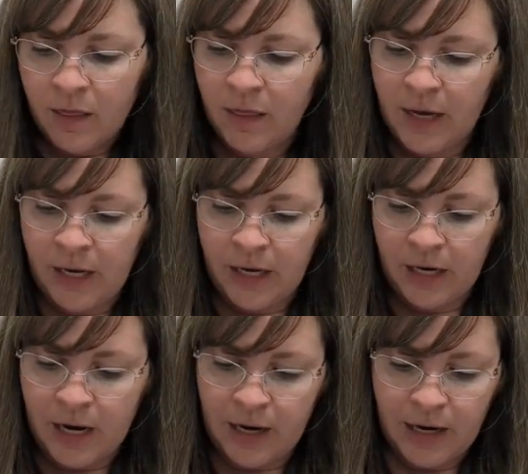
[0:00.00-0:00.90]

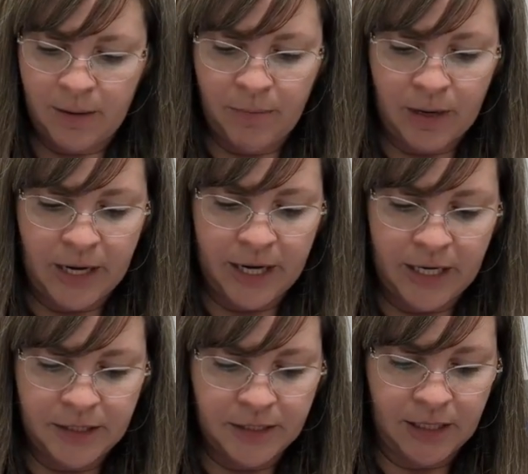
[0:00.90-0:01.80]
Then I
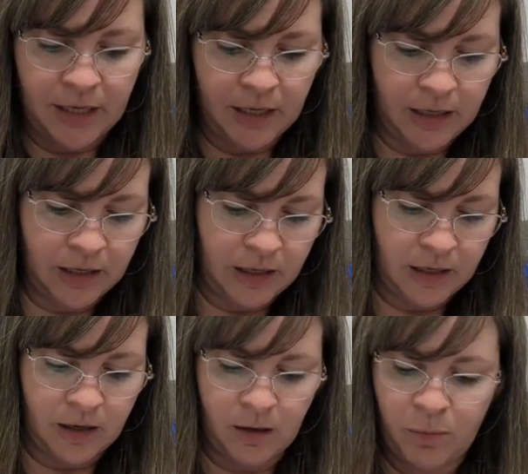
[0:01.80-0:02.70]
bought
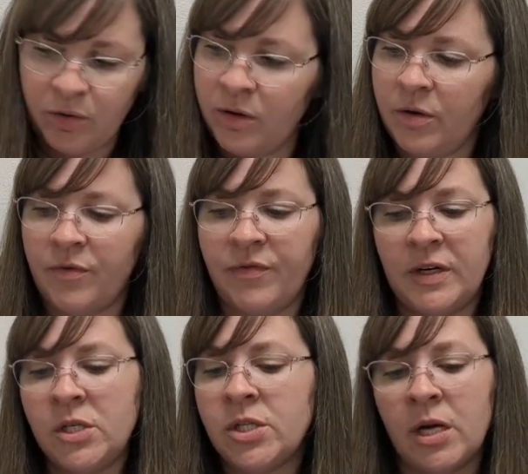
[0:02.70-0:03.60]
a couple of
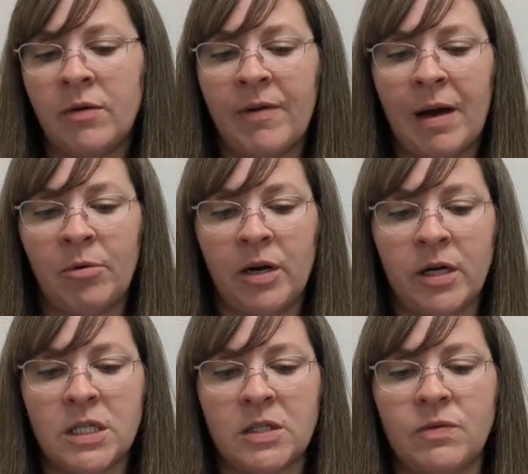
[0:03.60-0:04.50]
finishing
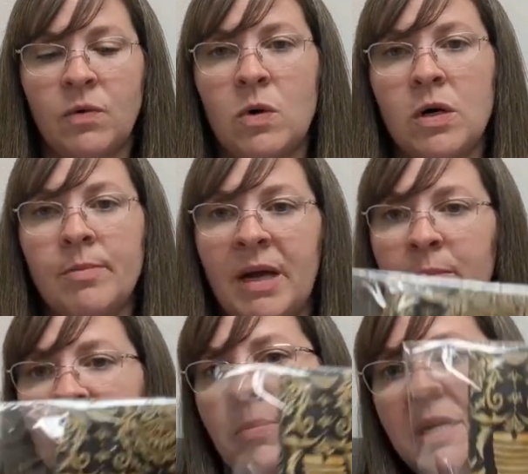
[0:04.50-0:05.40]
fabrics for my bee